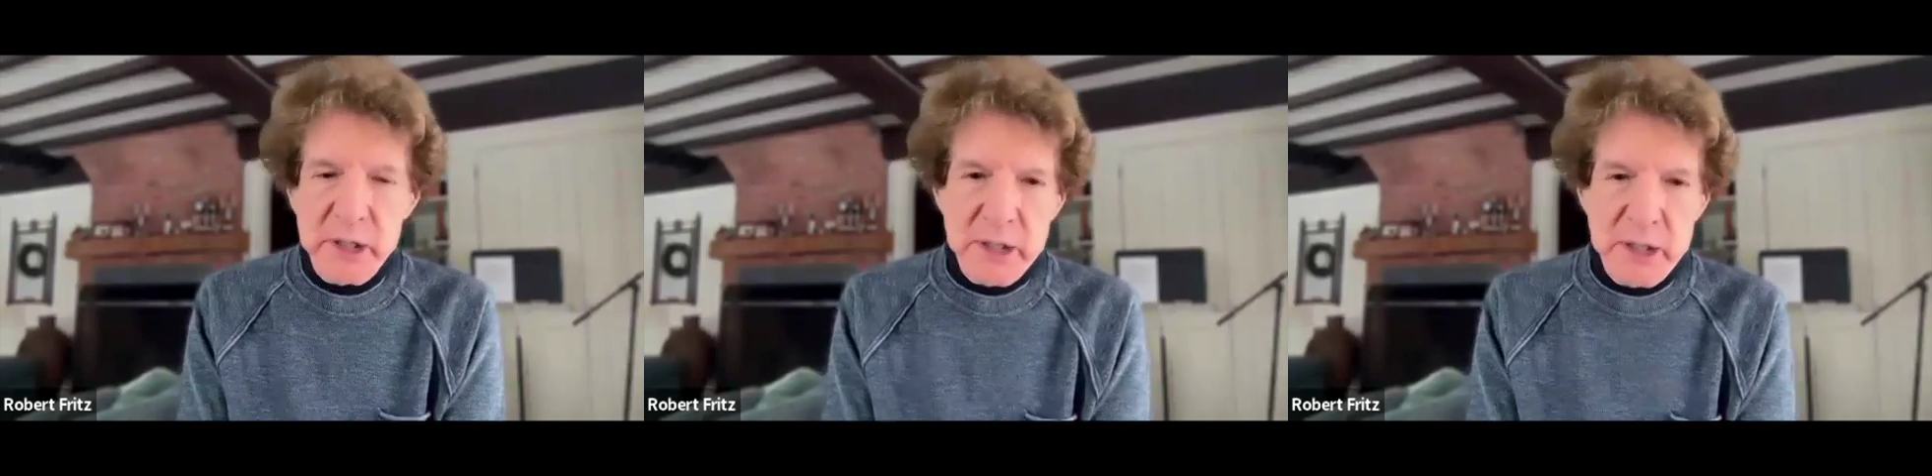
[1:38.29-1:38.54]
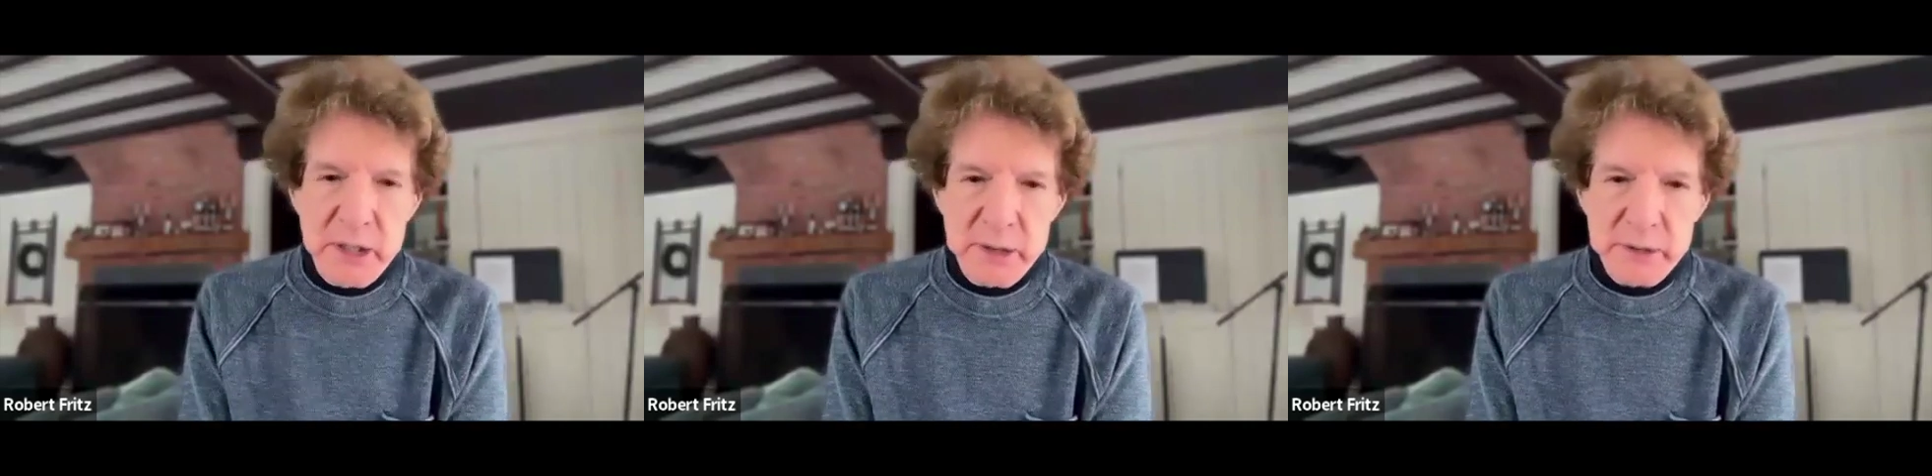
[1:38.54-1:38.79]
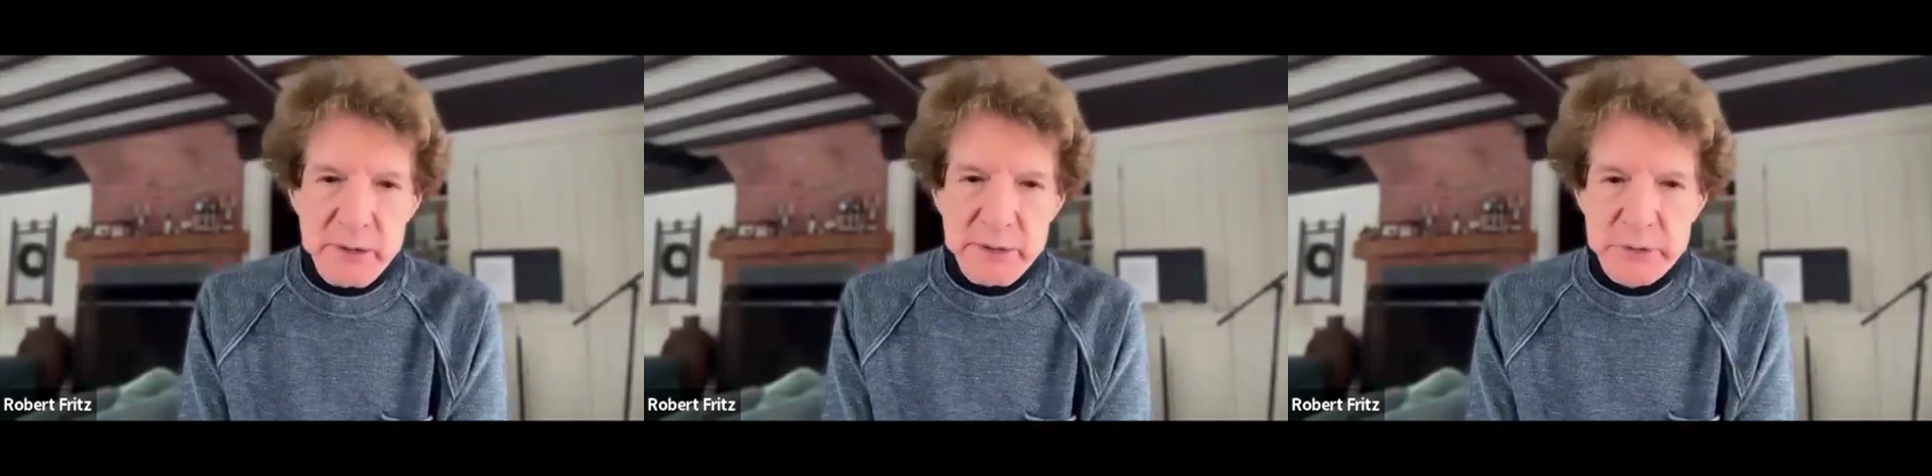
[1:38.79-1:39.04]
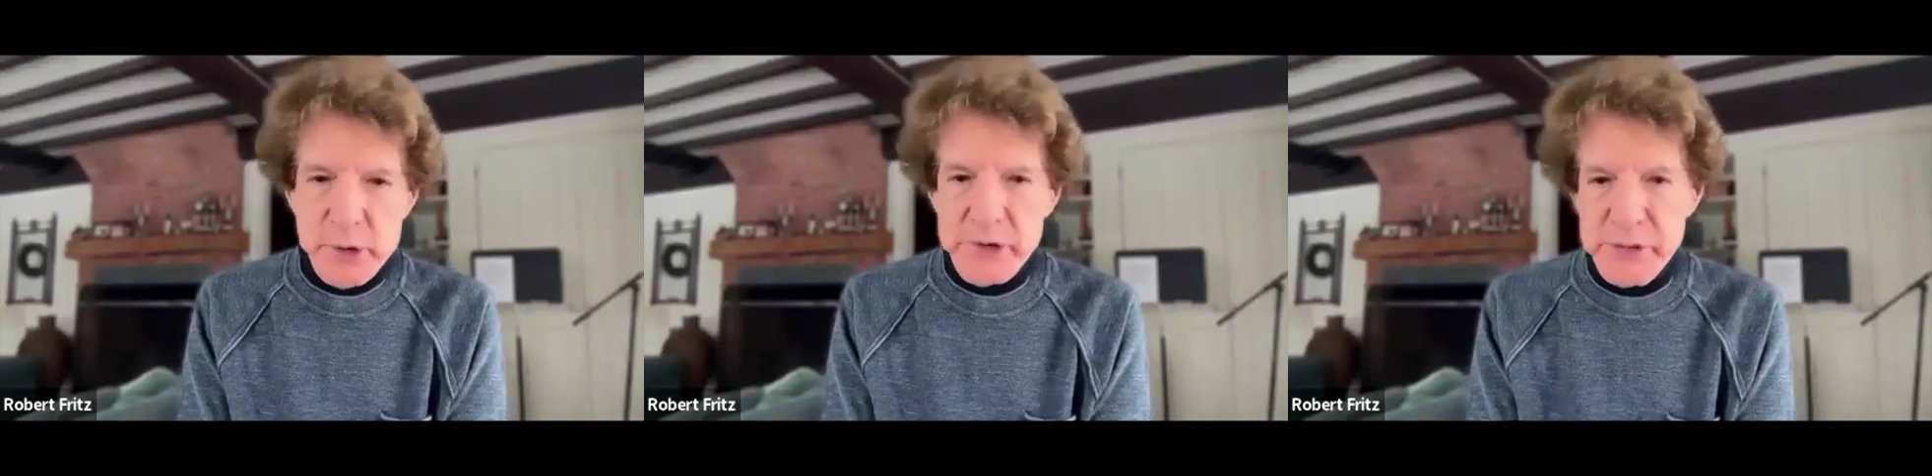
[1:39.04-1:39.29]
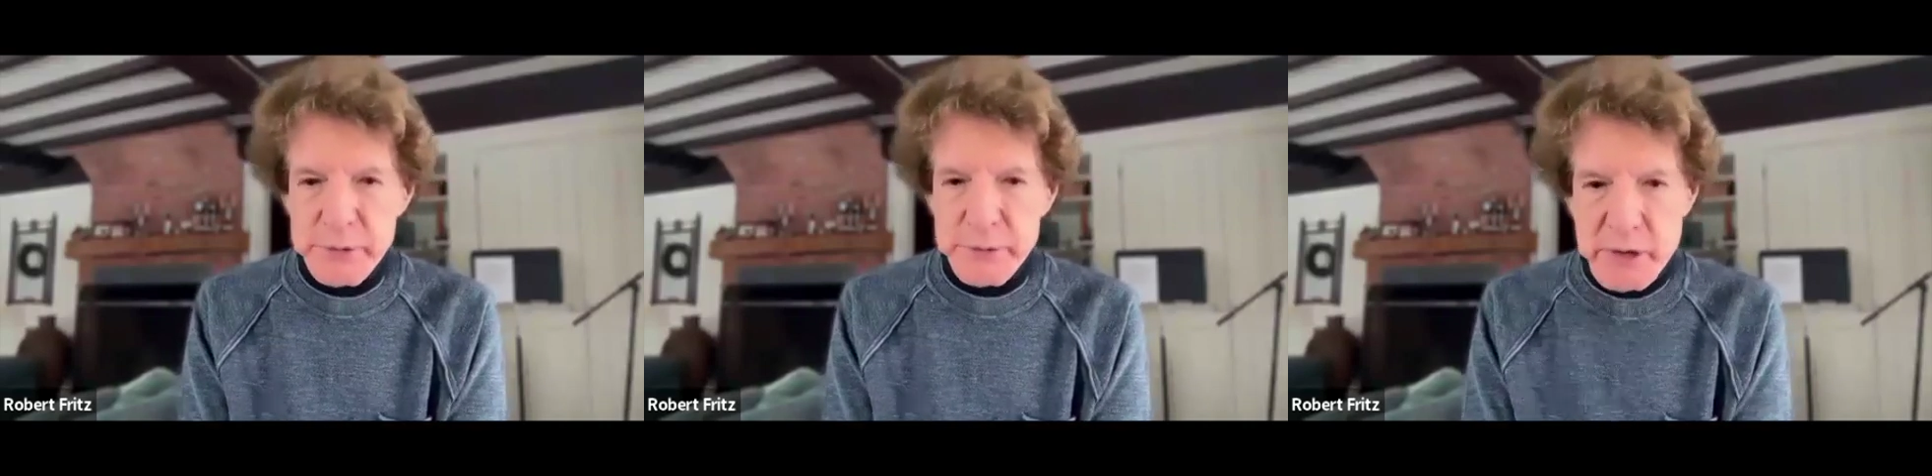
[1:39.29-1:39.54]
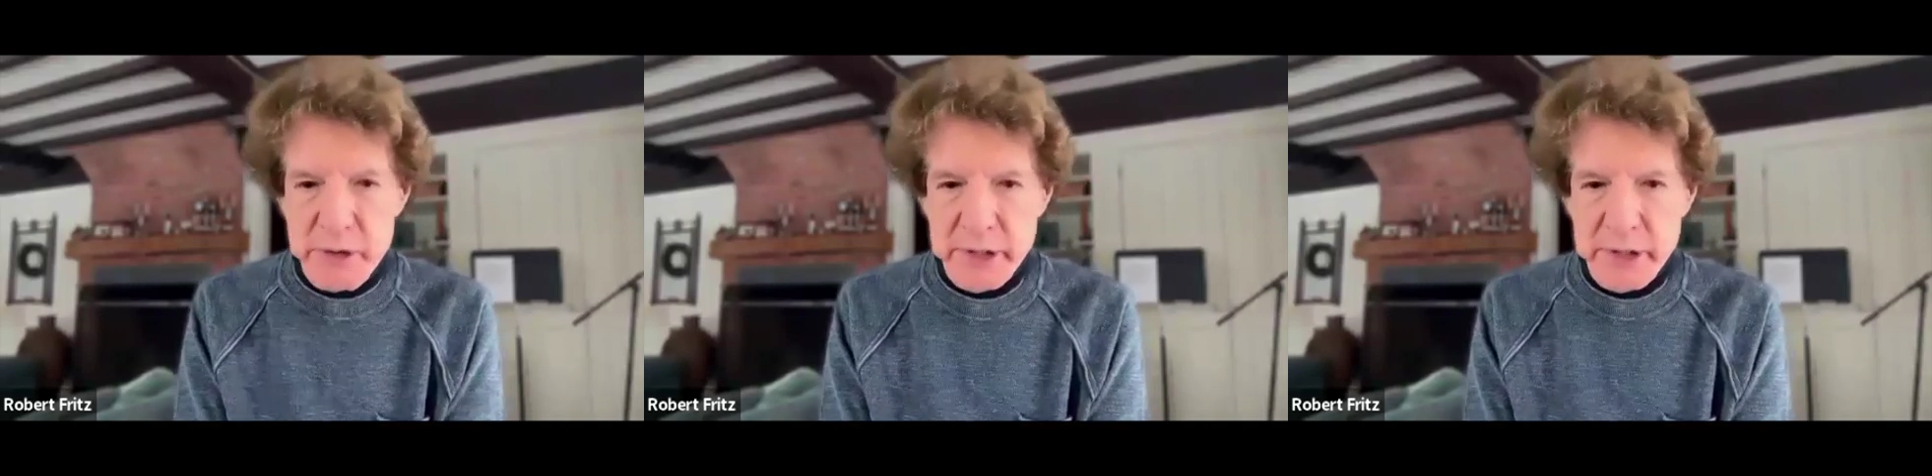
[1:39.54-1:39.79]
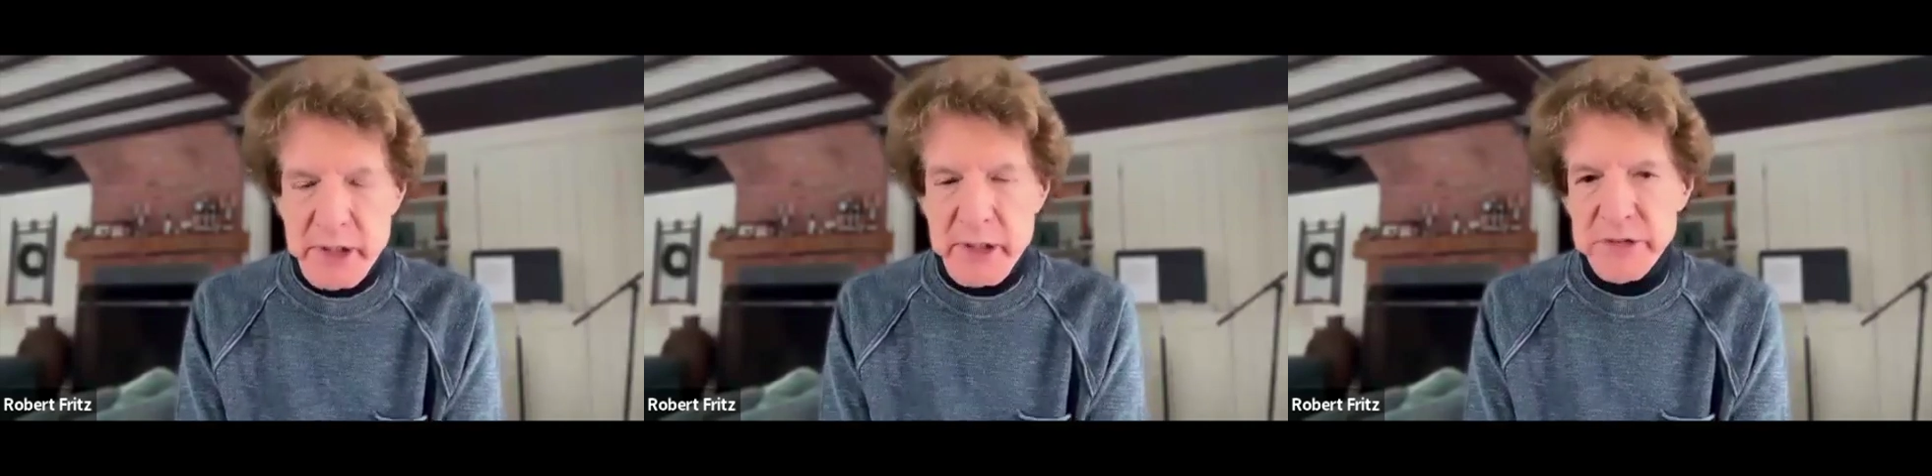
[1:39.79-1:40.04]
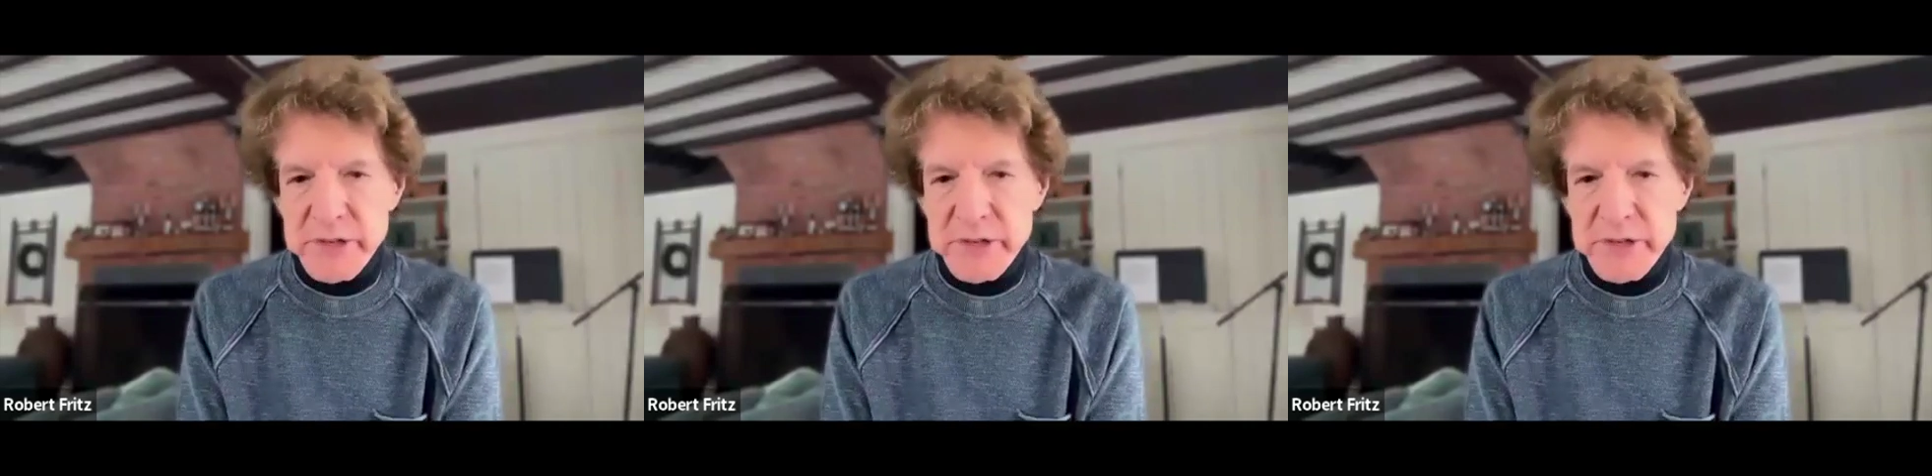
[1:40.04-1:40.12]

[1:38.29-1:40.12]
of course, America,